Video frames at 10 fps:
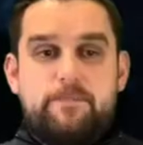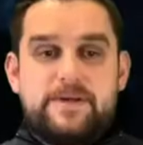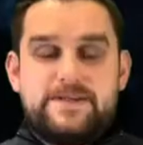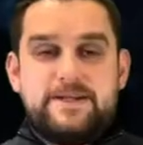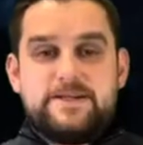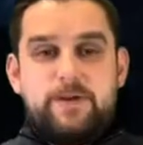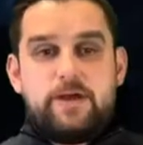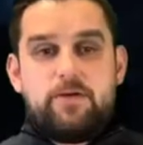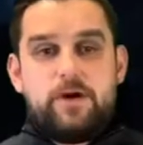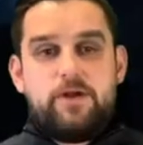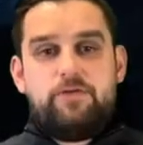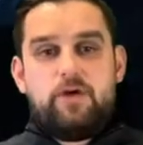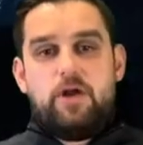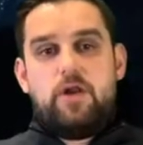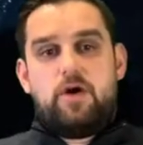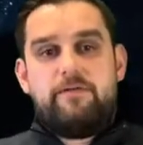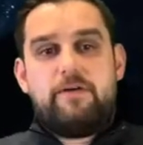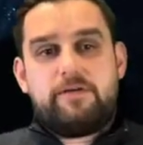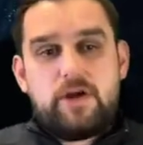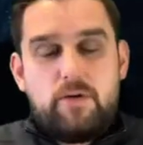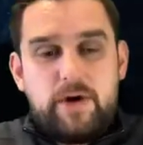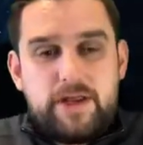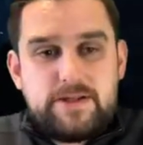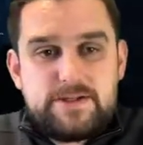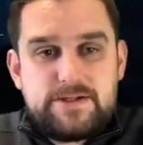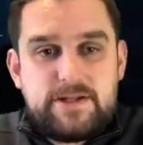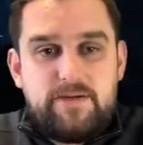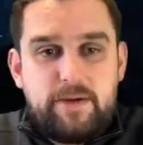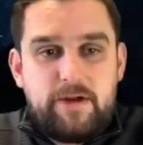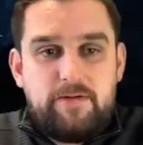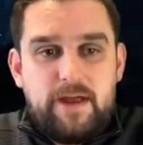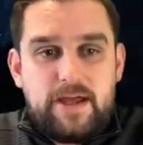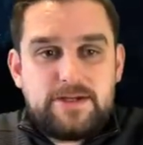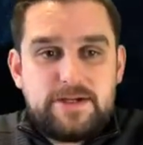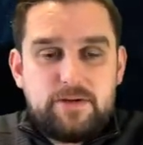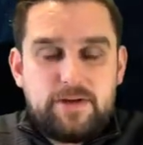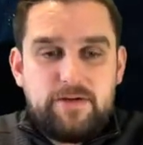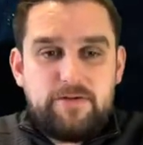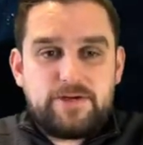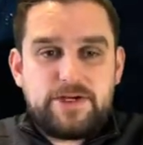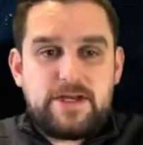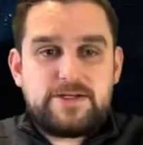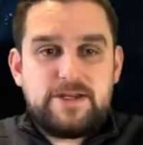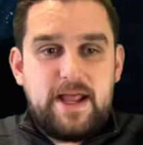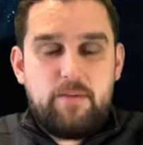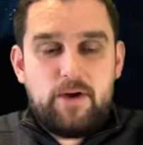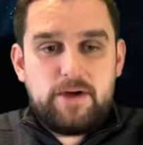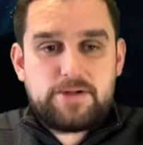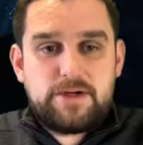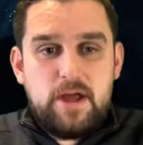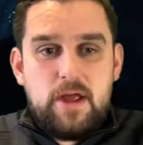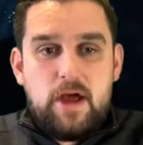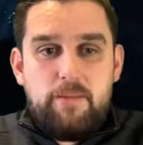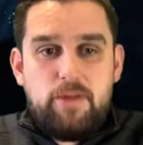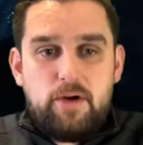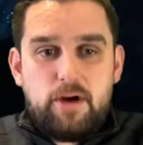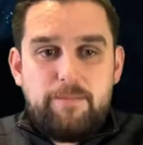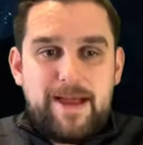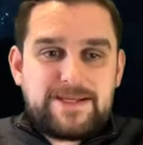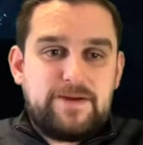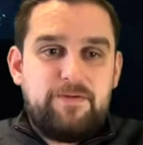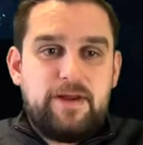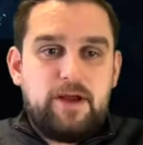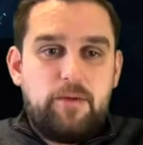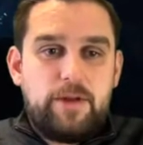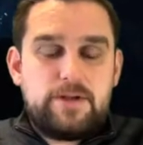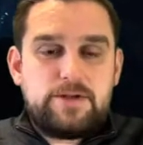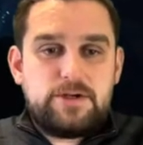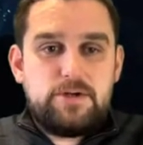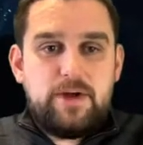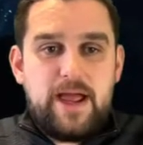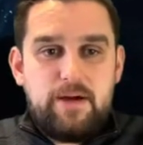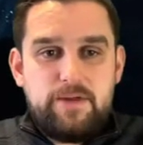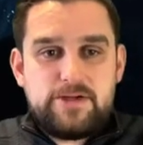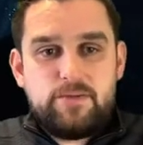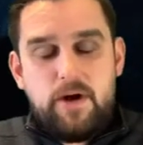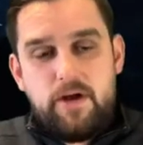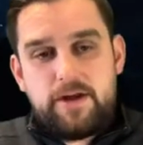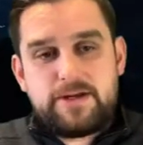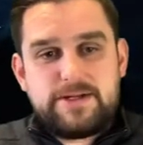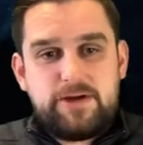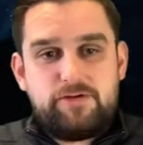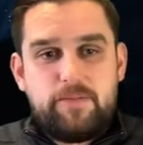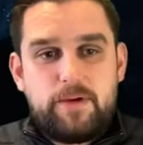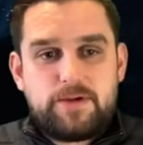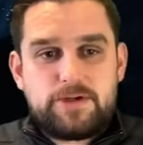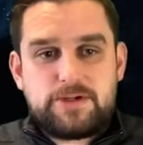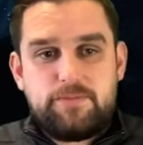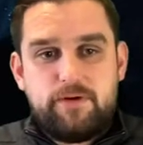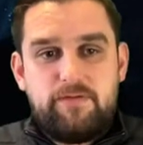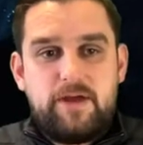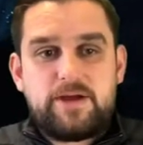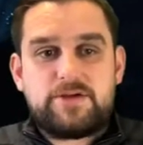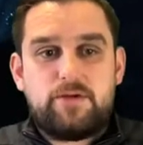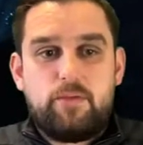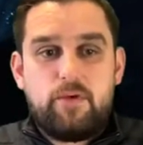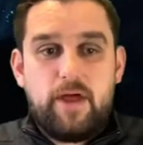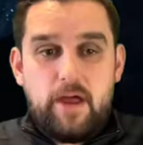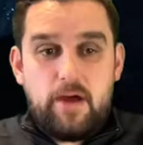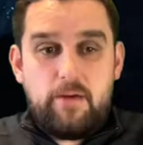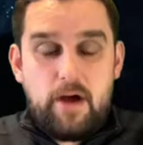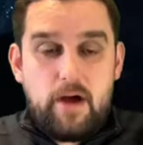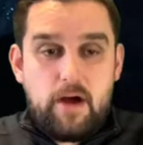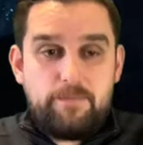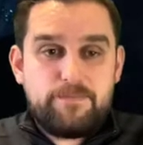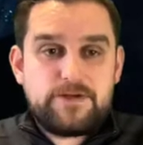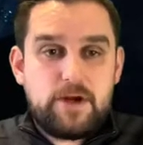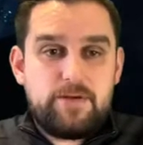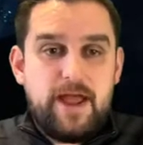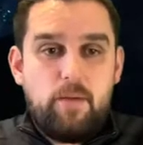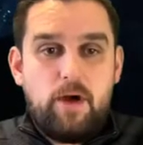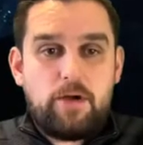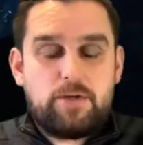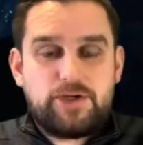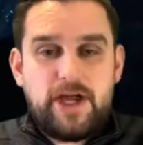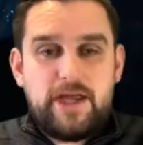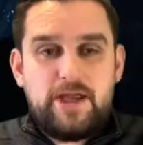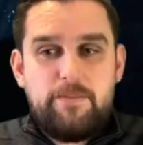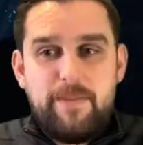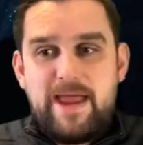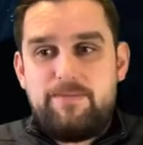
since Bitcoin, you've got a lot of other coins that have been created on different chains and networks. I'm not going to massively go into how these work, etc., but just abbreviation of what they are. So network or chain, you may